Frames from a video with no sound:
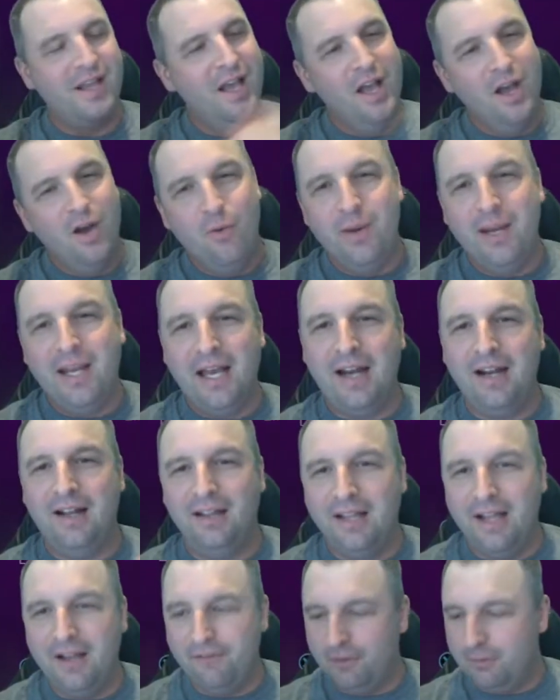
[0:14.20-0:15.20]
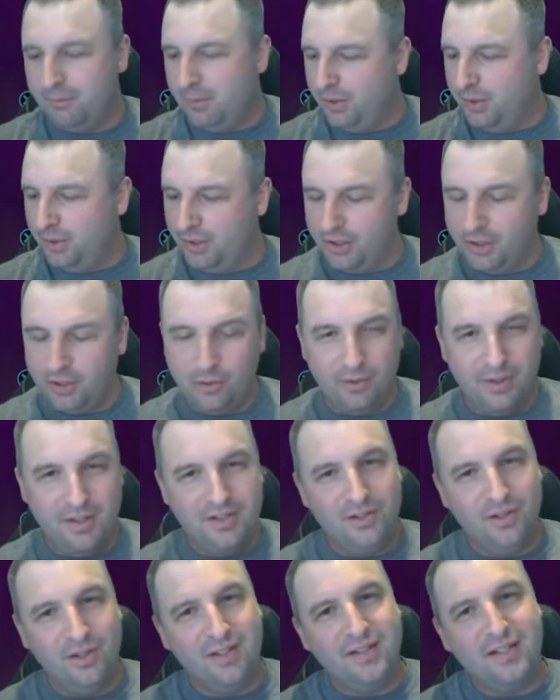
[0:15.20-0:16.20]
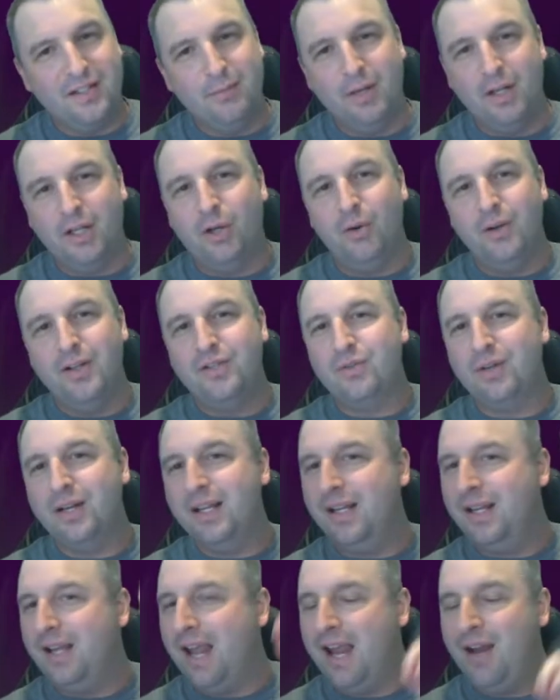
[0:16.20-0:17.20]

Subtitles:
We got 11 million coins. You can see my coins ain't